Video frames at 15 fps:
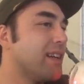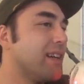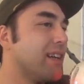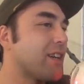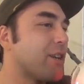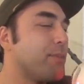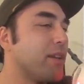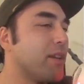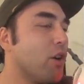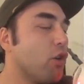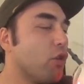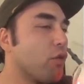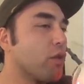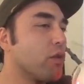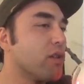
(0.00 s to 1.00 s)
it could be
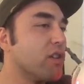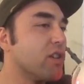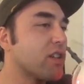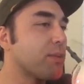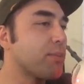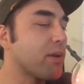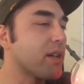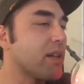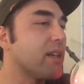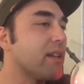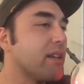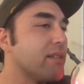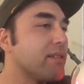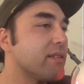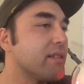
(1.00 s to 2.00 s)
overlooked pretty
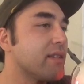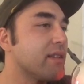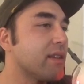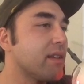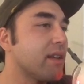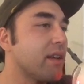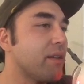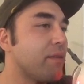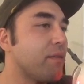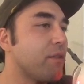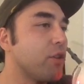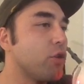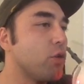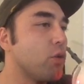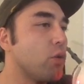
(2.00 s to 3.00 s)
easily if
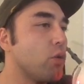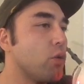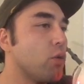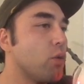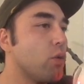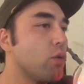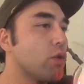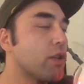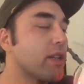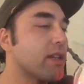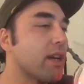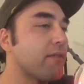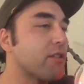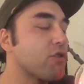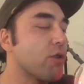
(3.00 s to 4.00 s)
you didn't
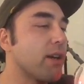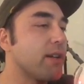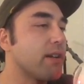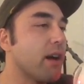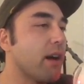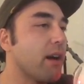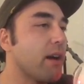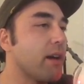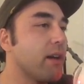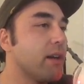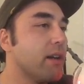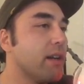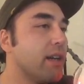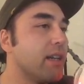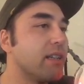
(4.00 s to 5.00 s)
have a trained eye
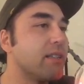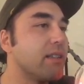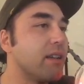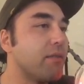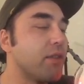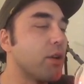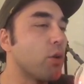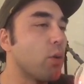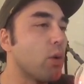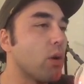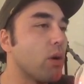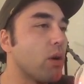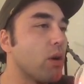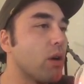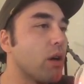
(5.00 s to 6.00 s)
and if there
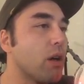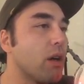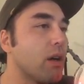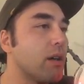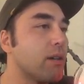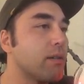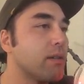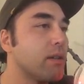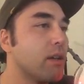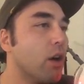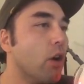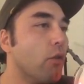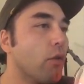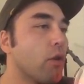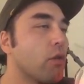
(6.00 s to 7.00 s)
were uh,
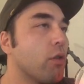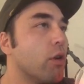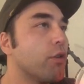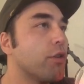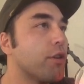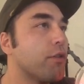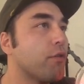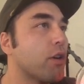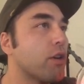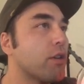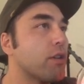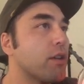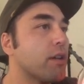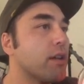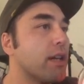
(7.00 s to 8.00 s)
overgrowth in front of
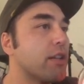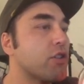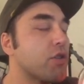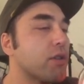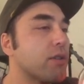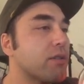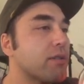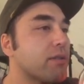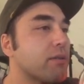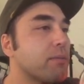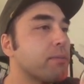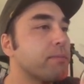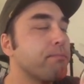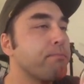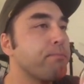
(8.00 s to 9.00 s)
the entrance.
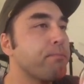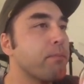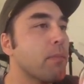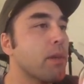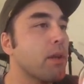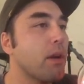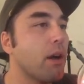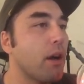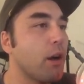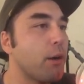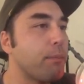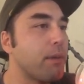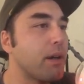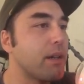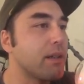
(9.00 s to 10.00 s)

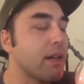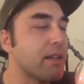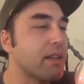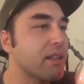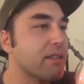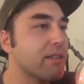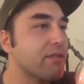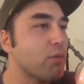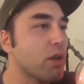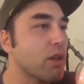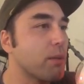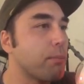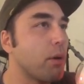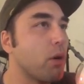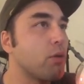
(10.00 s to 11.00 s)
Um, I think this is one of
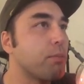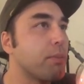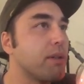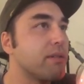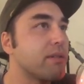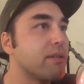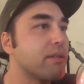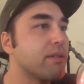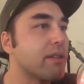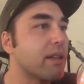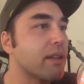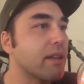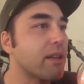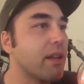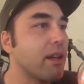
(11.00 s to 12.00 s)
the bone pieces
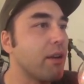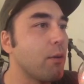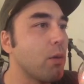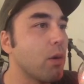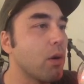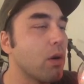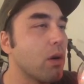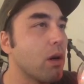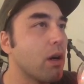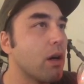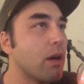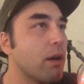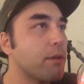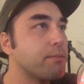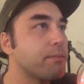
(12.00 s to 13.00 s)
that they were
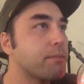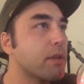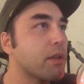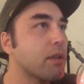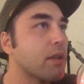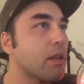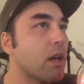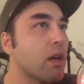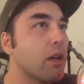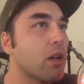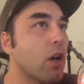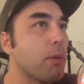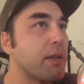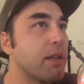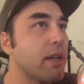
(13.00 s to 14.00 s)
uh, uh,
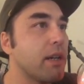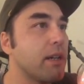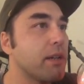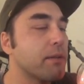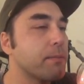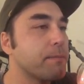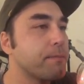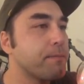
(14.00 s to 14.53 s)
carbon dating.